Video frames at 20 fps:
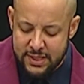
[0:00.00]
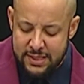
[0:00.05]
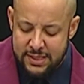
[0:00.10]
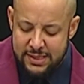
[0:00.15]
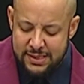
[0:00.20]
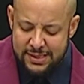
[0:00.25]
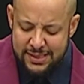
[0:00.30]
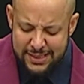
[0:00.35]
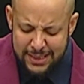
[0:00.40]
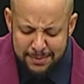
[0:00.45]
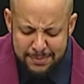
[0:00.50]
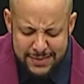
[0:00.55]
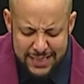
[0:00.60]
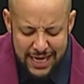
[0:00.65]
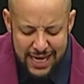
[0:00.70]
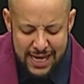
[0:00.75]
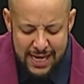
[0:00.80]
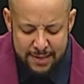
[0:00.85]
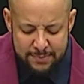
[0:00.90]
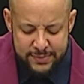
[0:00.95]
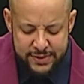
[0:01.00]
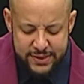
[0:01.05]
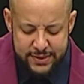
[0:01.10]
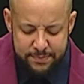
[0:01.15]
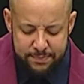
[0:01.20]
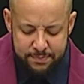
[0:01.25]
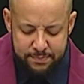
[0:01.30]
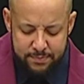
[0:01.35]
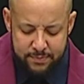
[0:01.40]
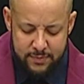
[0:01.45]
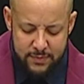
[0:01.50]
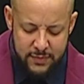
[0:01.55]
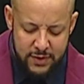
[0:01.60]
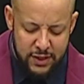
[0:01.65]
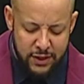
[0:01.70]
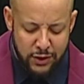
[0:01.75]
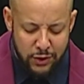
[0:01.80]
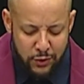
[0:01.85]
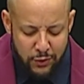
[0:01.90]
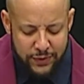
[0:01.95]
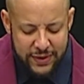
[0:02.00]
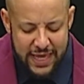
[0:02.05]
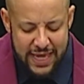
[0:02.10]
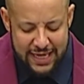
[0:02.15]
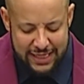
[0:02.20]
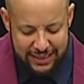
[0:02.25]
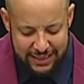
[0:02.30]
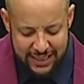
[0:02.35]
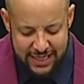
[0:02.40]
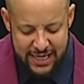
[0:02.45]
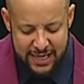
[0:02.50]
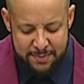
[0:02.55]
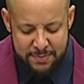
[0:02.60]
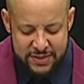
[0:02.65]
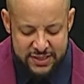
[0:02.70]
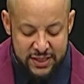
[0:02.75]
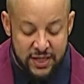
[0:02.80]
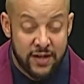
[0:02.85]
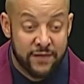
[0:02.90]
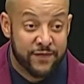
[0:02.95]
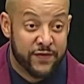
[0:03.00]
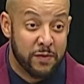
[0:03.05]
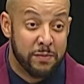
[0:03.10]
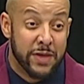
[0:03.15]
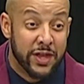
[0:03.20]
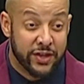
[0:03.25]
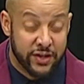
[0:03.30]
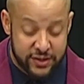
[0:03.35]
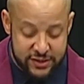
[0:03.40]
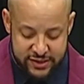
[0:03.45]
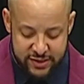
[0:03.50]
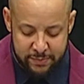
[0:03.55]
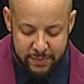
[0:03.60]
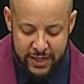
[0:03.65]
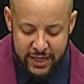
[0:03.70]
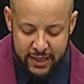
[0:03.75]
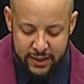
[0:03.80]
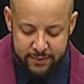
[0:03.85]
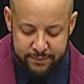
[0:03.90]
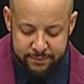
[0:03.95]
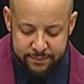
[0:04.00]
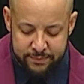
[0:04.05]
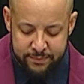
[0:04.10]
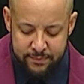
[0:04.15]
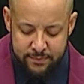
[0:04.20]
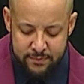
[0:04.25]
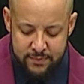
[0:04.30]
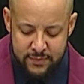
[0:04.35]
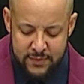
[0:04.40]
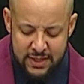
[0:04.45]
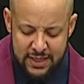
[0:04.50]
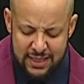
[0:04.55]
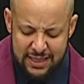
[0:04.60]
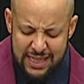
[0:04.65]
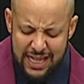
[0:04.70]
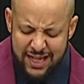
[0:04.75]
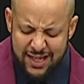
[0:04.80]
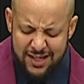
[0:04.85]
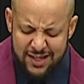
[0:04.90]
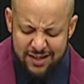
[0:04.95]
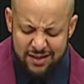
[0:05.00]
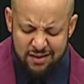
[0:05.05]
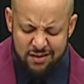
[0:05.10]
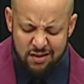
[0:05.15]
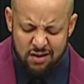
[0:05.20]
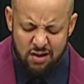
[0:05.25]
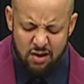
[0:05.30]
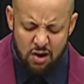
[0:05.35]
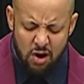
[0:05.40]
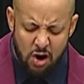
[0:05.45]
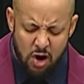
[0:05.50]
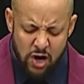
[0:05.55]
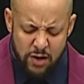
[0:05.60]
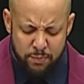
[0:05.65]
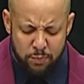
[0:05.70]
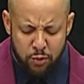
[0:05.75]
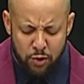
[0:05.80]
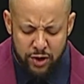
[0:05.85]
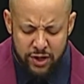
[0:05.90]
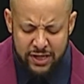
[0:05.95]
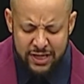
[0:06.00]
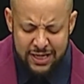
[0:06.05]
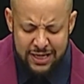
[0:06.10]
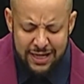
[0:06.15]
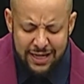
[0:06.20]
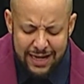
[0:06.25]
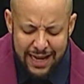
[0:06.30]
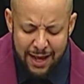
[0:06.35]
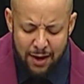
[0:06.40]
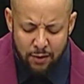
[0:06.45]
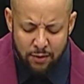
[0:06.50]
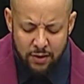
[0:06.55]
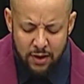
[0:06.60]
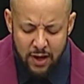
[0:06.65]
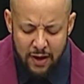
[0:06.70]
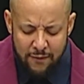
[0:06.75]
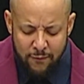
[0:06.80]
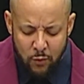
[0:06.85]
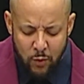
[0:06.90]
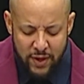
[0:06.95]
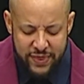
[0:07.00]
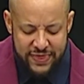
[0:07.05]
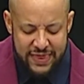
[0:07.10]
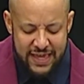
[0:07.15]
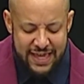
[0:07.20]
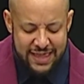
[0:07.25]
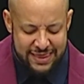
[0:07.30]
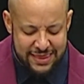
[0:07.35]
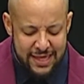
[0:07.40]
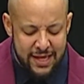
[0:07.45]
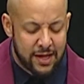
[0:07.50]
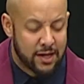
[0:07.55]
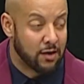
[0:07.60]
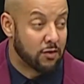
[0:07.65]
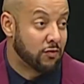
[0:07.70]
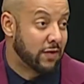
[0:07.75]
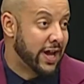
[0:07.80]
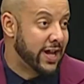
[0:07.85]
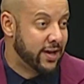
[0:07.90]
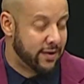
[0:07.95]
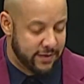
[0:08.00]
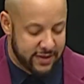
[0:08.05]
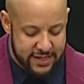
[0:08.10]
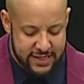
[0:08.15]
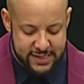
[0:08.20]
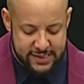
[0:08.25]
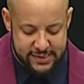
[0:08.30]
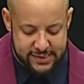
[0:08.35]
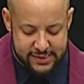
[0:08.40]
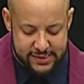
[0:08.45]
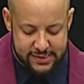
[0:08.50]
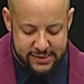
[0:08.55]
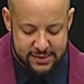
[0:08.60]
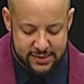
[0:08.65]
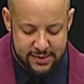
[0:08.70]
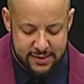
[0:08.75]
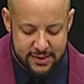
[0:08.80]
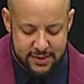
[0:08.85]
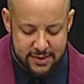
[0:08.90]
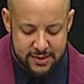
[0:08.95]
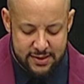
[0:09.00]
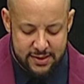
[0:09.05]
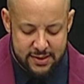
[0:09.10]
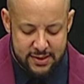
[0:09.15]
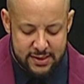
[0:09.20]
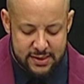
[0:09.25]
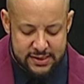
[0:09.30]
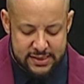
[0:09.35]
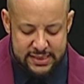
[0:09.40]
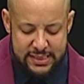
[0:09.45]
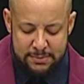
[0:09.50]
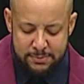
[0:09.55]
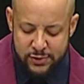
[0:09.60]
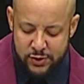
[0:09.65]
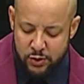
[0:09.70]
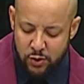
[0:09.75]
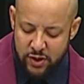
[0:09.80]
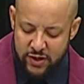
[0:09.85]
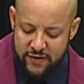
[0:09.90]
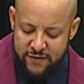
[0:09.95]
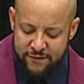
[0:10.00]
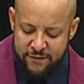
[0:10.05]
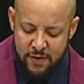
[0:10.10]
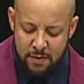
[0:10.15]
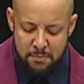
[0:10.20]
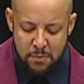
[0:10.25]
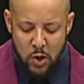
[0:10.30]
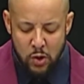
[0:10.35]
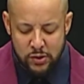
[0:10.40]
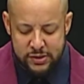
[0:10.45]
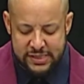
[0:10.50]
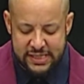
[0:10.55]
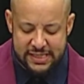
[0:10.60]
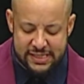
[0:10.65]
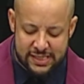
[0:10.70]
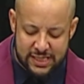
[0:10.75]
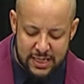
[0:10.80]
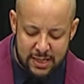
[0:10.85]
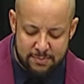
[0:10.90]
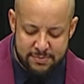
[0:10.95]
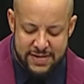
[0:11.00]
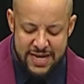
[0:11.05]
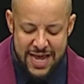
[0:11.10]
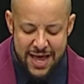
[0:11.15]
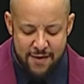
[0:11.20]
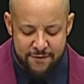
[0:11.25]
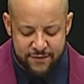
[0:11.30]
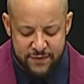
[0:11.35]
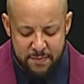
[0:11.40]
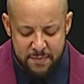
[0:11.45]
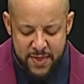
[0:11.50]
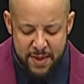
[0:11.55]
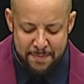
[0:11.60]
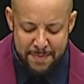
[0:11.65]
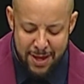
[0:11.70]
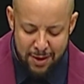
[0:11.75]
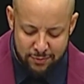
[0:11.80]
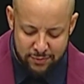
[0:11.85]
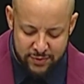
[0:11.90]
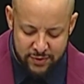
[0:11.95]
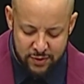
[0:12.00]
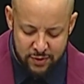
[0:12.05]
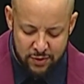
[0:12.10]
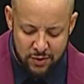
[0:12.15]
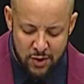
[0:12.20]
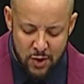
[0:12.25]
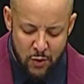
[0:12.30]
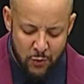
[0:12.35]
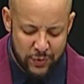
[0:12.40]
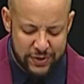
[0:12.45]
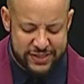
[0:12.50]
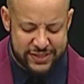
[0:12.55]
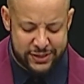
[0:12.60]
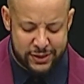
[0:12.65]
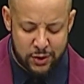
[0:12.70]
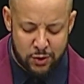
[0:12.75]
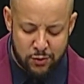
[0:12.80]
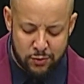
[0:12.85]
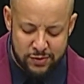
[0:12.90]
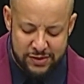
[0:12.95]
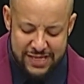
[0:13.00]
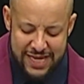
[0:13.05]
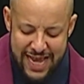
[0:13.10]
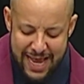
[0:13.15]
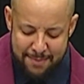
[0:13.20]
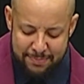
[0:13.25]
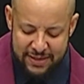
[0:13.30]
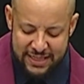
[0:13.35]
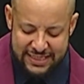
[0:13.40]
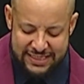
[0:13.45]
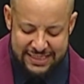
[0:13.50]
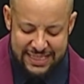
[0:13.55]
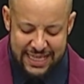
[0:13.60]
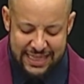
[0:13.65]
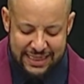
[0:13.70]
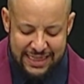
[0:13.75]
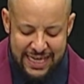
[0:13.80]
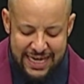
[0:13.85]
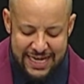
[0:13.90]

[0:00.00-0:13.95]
Sometimes the you they claim is unfamiliar to me, like a cardboard cutout of what they think a writer is. Some sort of Moses come down from the mountain with stone tablets that lay